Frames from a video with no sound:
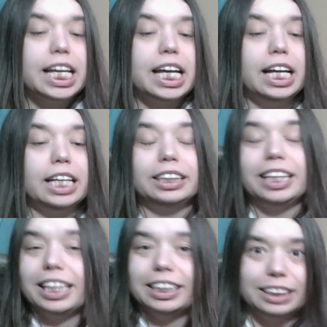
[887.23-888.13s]

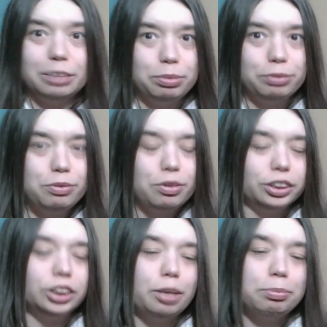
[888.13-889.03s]
Like I said before,
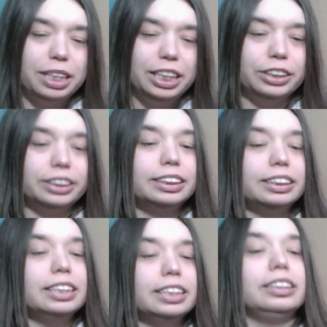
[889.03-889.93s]
sharpening your
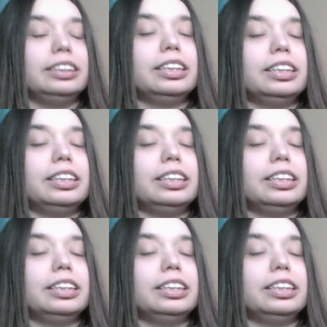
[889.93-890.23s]
steel.